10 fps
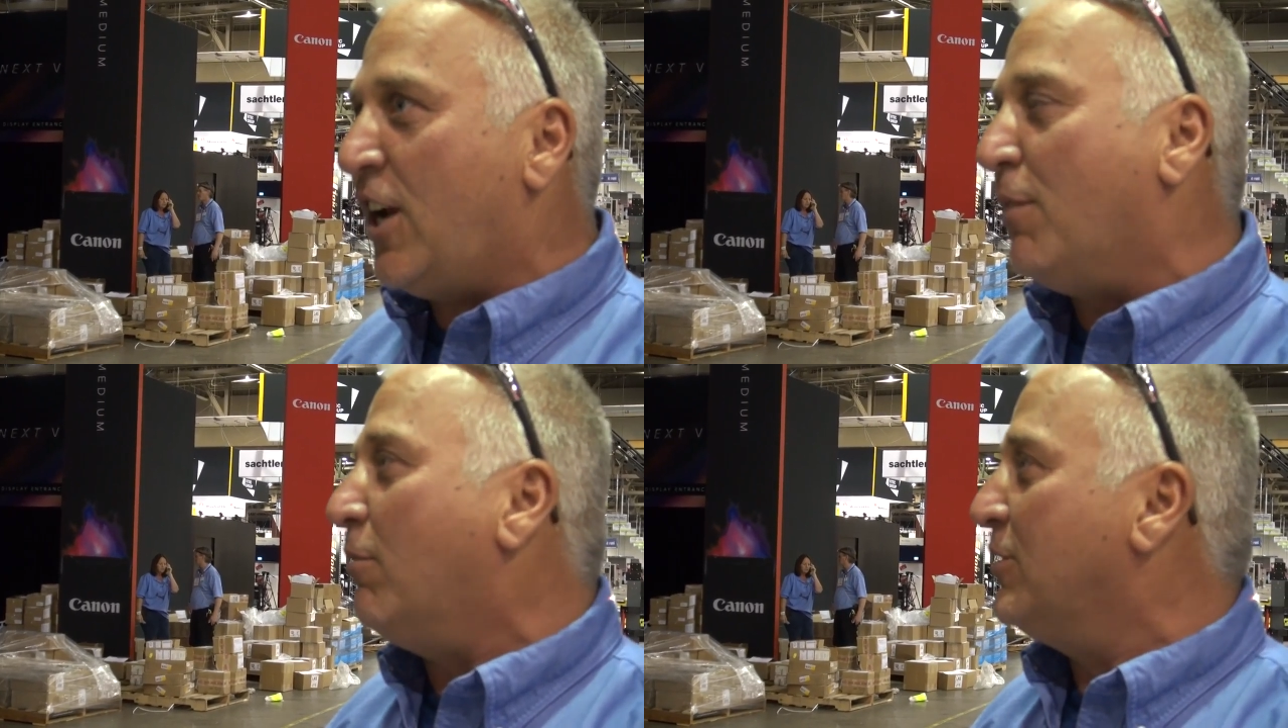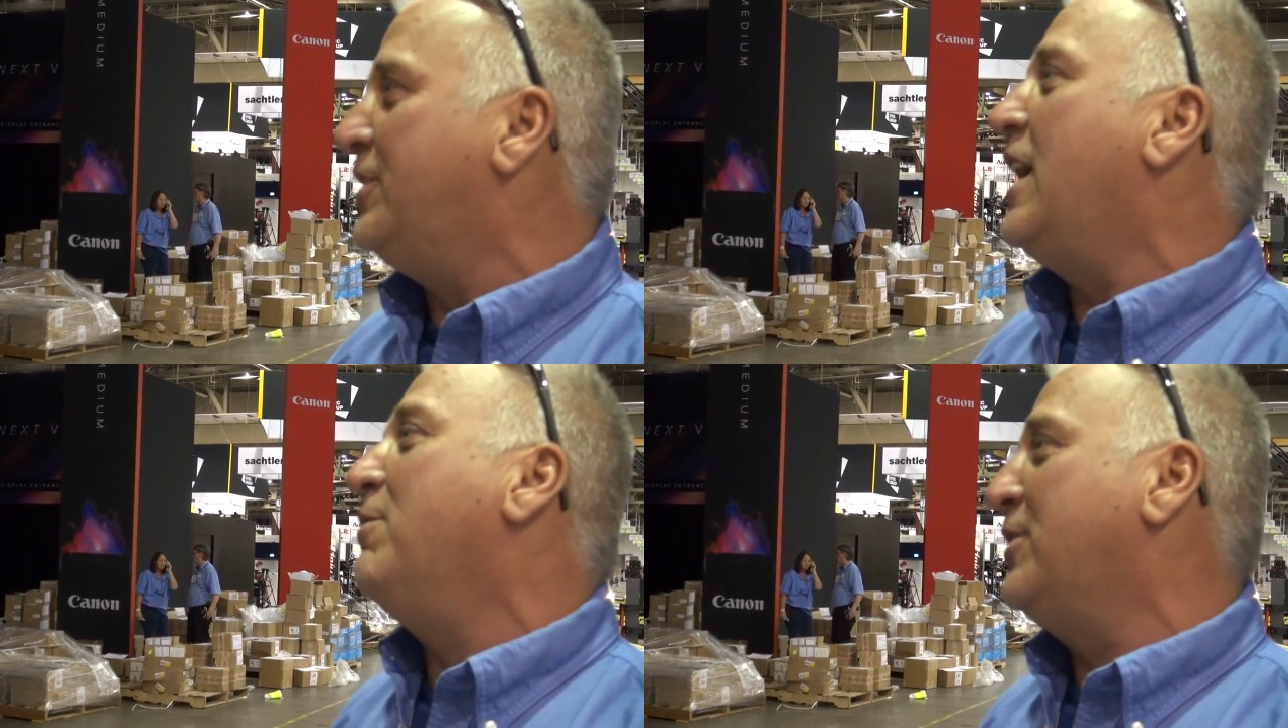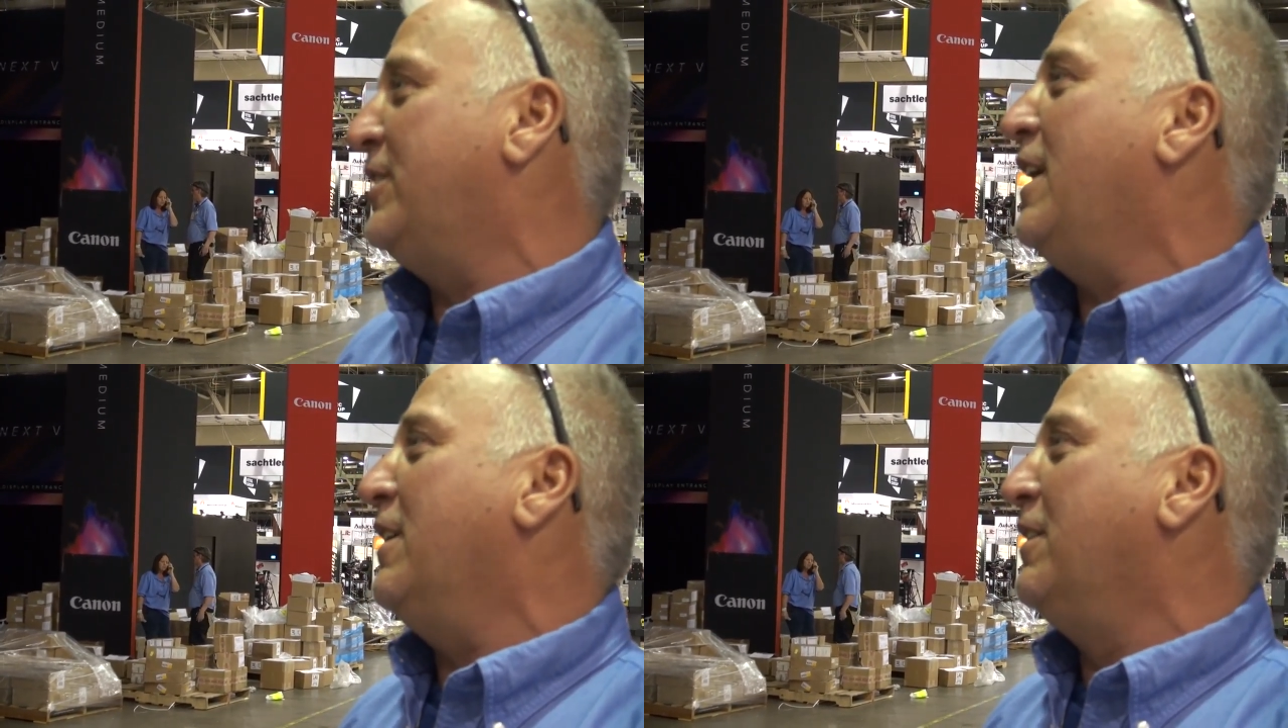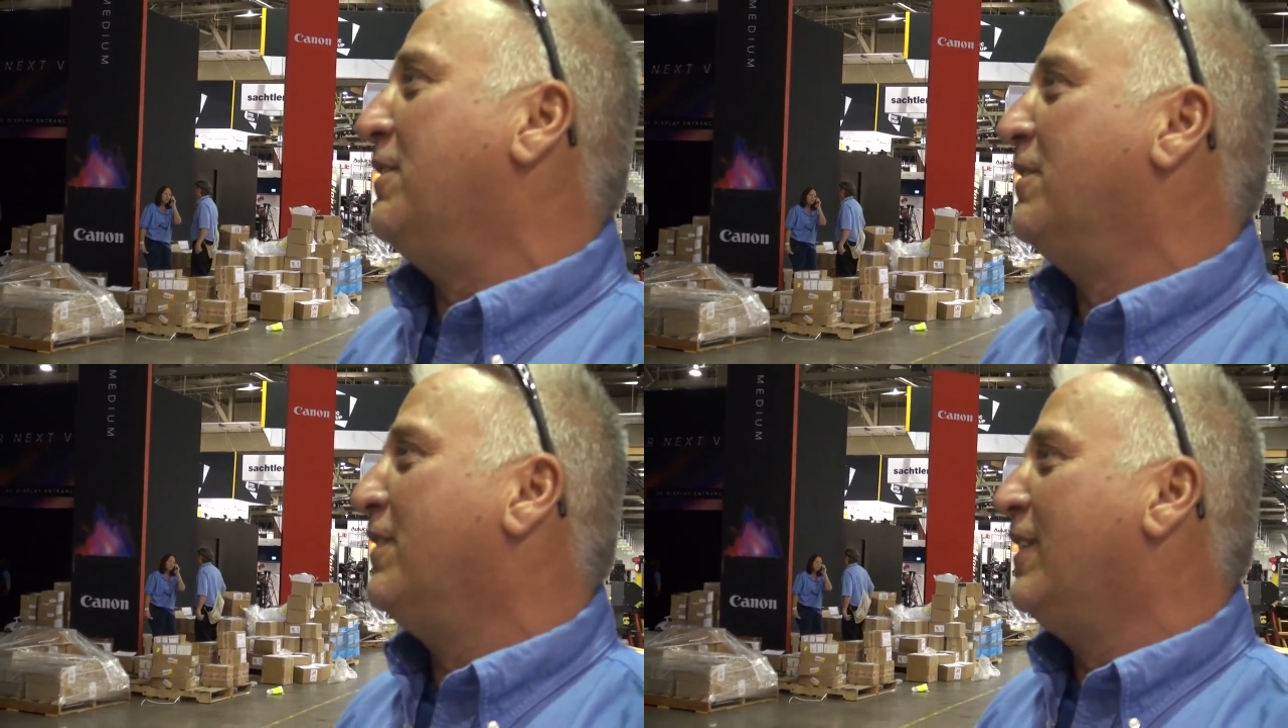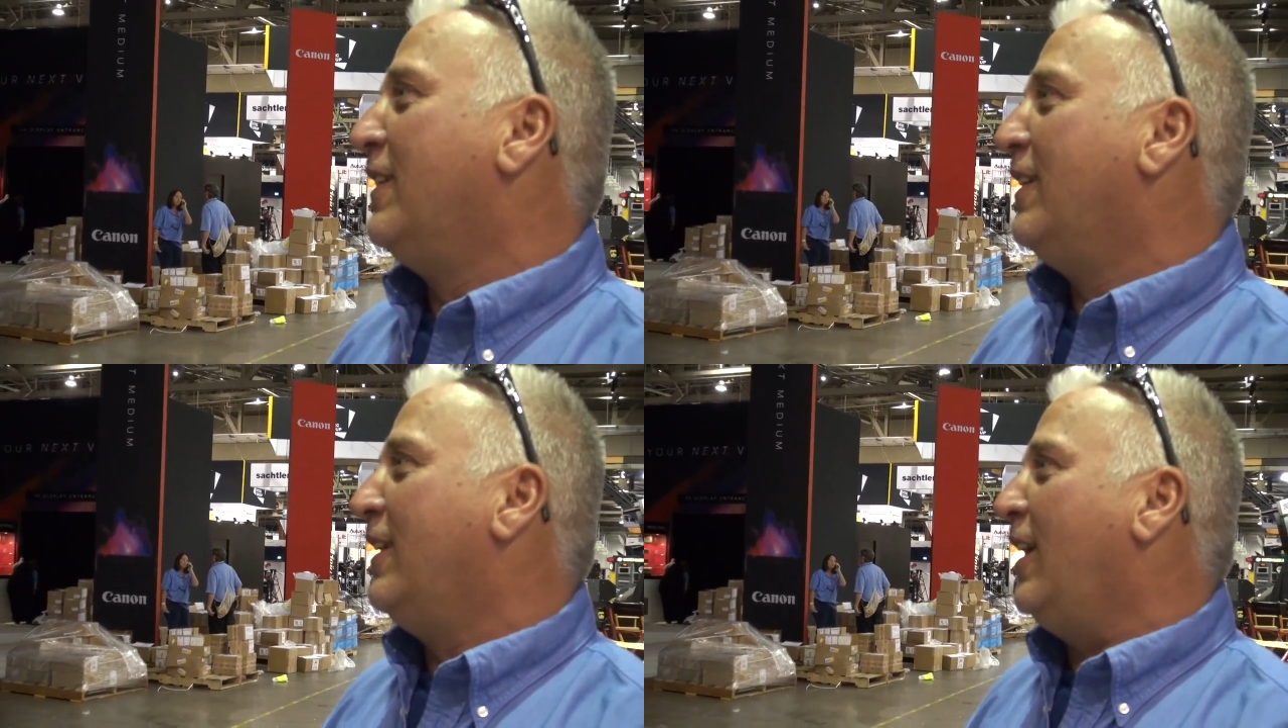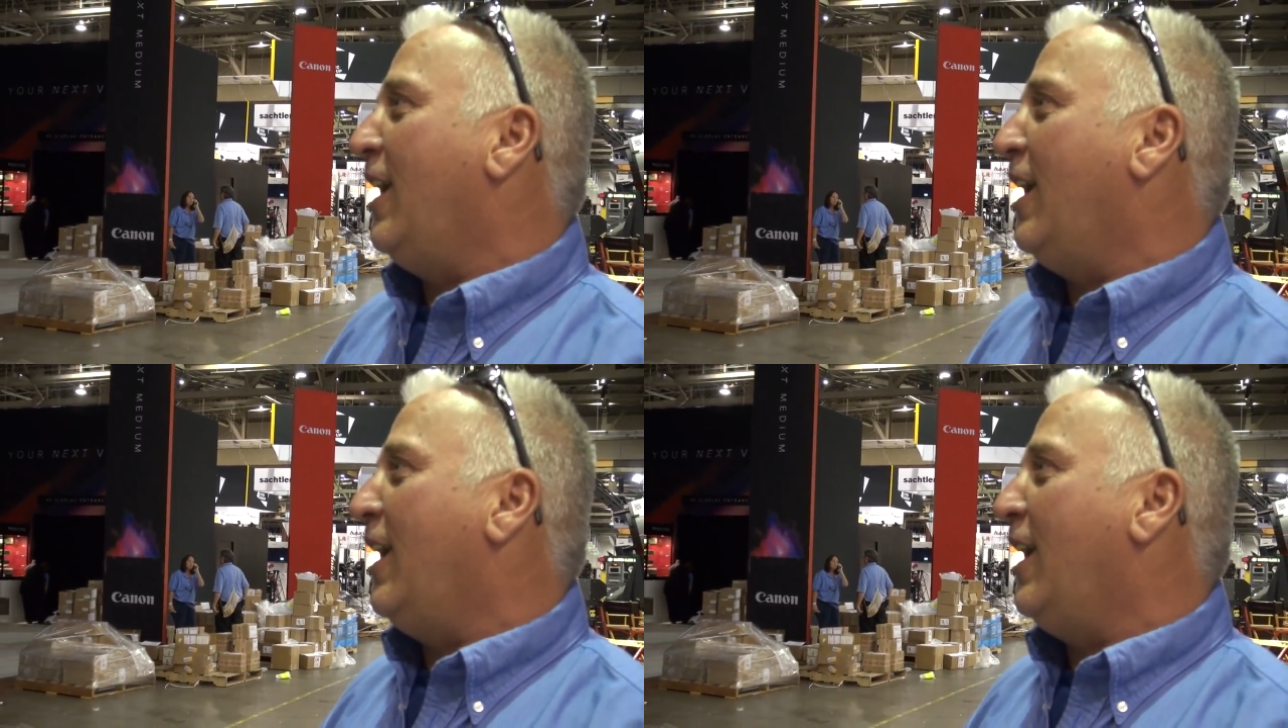gentleman was devastated. Oh.